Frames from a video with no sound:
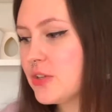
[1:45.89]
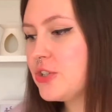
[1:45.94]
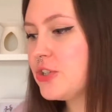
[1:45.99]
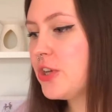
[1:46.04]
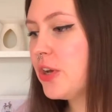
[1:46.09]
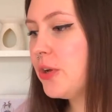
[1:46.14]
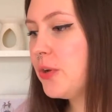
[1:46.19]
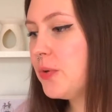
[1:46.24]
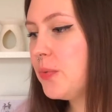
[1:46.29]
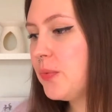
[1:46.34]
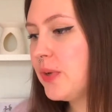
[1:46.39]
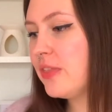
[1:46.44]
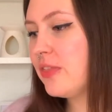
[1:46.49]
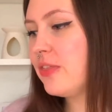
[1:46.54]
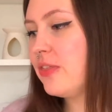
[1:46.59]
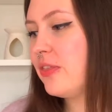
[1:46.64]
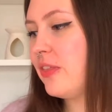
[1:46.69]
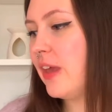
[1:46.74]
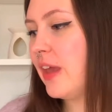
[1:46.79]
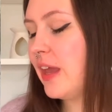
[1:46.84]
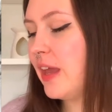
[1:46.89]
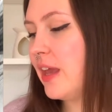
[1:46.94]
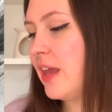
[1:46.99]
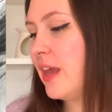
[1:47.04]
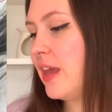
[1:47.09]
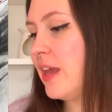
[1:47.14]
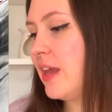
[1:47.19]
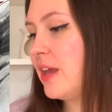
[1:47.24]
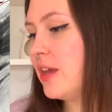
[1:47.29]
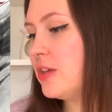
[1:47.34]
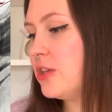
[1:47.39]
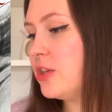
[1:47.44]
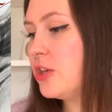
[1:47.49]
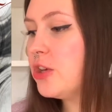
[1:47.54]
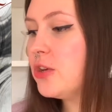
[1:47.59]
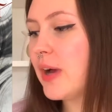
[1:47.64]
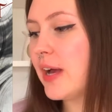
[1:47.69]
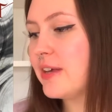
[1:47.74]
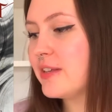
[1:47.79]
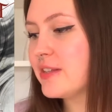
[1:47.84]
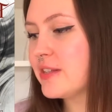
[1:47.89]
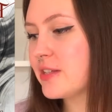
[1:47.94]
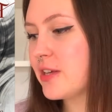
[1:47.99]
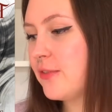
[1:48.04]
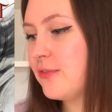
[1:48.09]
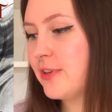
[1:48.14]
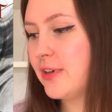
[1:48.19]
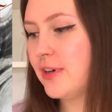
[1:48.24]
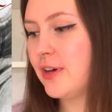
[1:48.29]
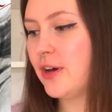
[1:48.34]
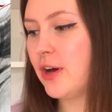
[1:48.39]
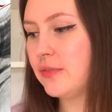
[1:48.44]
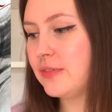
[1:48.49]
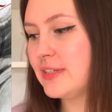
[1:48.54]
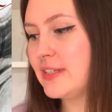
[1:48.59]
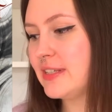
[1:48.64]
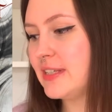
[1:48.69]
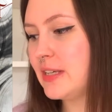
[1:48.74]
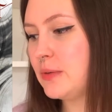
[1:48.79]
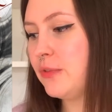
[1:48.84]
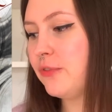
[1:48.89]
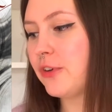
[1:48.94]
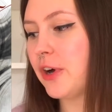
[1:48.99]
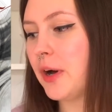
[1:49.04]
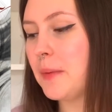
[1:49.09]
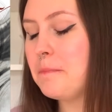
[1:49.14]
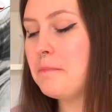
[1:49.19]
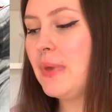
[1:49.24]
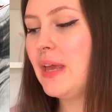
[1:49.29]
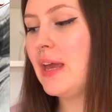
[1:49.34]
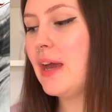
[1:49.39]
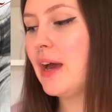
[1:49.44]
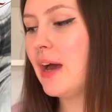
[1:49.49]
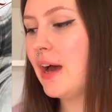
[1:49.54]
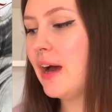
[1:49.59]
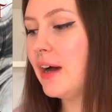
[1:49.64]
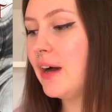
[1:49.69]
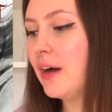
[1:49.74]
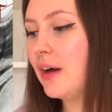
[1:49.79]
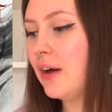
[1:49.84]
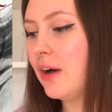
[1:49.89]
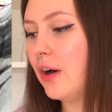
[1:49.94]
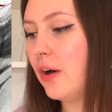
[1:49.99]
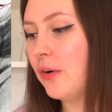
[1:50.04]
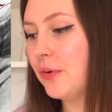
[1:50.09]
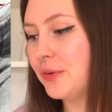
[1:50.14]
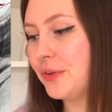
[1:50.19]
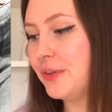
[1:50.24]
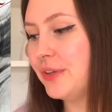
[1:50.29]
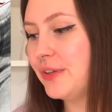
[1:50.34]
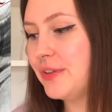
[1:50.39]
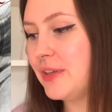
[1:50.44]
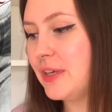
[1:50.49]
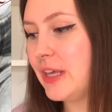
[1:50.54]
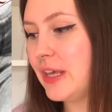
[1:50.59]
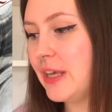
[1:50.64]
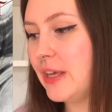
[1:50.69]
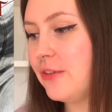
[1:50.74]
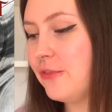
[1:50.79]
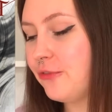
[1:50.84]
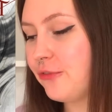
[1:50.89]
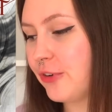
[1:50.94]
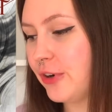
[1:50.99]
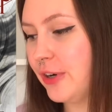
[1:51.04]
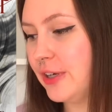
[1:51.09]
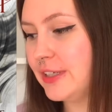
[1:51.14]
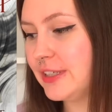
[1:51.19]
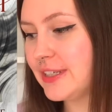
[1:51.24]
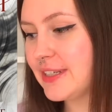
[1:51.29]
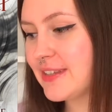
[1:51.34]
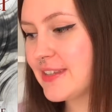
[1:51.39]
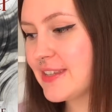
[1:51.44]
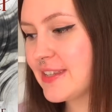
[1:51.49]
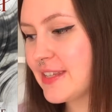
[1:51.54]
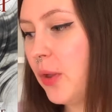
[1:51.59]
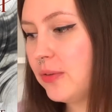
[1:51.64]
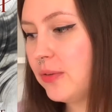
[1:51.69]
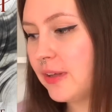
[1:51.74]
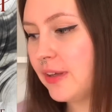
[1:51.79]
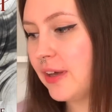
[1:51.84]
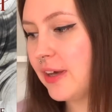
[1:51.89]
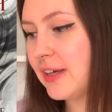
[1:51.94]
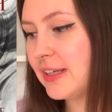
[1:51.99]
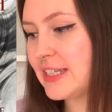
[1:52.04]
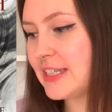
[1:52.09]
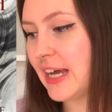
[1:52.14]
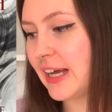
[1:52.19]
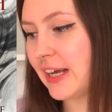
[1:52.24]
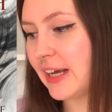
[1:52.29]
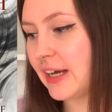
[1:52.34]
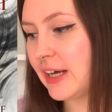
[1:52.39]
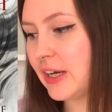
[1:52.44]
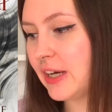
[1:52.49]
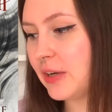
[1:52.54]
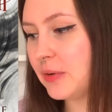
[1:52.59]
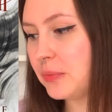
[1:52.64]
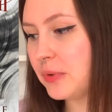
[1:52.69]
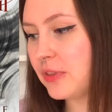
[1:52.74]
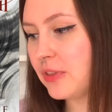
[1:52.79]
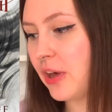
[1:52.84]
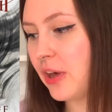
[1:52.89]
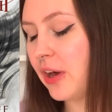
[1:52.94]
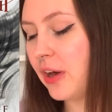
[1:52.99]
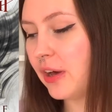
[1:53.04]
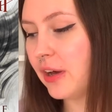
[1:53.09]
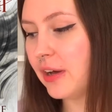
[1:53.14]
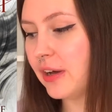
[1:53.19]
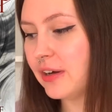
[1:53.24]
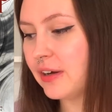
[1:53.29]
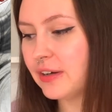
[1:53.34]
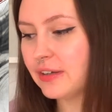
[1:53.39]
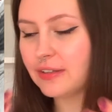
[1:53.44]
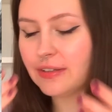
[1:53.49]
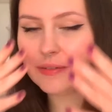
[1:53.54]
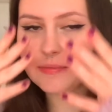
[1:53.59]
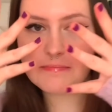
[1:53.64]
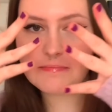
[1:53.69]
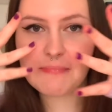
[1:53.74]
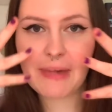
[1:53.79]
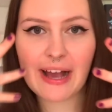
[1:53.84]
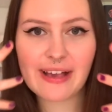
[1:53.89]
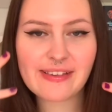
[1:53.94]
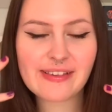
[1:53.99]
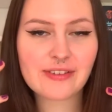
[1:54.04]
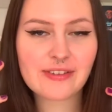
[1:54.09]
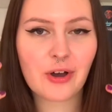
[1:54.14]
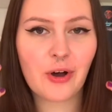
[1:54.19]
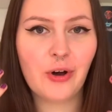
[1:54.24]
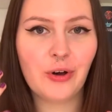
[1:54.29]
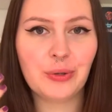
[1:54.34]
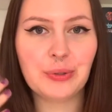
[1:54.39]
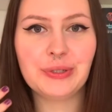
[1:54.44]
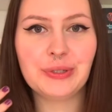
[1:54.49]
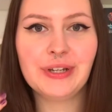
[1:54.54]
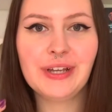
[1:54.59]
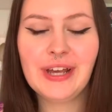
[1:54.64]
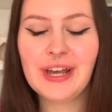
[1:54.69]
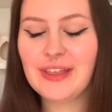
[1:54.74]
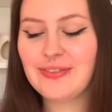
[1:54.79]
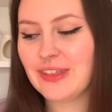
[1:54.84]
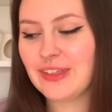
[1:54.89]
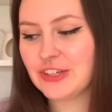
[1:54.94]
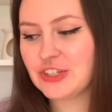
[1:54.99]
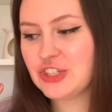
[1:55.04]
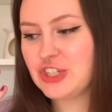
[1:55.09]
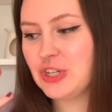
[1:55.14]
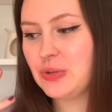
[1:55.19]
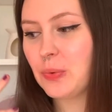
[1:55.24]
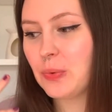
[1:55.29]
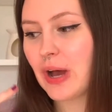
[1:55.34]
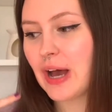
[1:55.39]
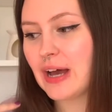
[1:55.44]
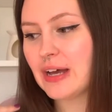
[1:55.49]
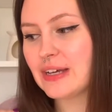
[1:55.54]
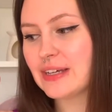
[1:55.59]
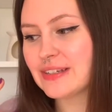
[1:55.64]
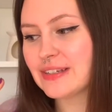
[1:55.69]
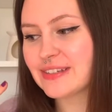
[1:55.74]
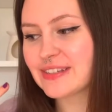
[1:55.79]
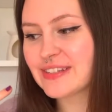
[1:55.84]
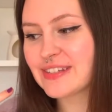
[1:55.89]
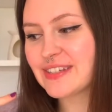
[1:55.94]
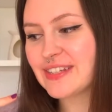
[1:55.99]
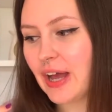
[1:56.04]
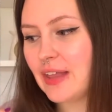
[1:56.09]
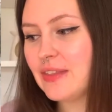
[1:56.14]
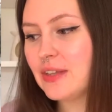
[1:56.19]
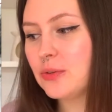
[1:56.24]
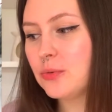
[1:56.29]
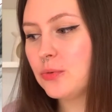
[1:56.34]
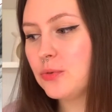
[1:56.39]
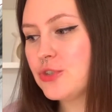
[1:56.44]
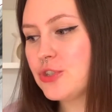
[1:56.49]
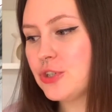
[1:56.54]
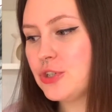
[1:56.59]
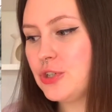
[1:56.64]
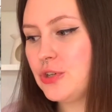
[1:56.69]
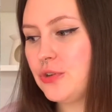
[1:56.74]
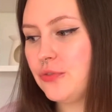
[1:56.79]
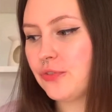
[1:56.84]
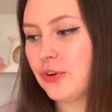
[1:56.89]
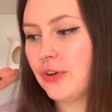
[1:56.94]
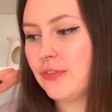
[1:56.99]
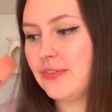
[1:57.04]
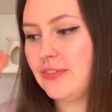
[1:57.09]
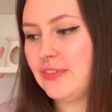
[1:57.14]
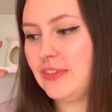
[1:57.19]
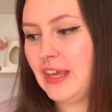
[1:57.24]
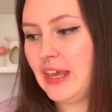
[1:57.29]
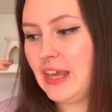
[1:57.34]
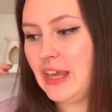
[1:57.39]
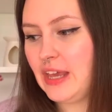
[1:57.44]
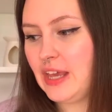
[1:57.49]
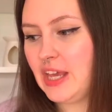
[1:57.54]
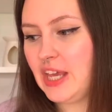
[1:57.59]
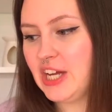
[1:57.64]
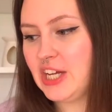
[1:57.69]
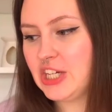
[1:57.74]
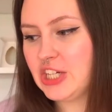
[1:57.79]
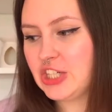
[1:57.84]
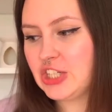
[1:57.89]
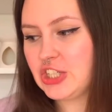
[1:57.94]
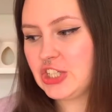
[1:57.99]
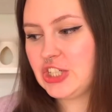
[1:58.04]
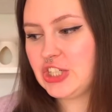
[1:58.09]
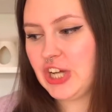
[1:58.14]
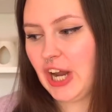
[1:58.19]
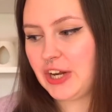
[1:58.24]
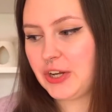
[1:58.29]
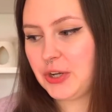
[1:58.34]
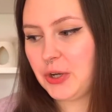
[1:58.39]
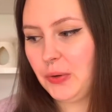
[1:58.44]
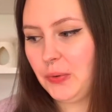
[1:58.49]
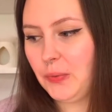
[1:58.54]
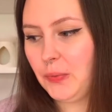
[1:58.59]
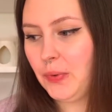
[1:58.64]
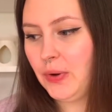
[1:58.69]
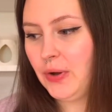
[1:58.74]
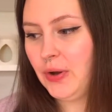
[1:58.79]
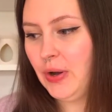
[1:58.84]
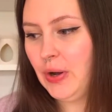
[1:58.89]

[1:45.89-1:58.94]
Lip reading: So with the US cover, obviously we've got Mia on the front holding her dagger with her mask on that she wears, and then also you've got the shadowy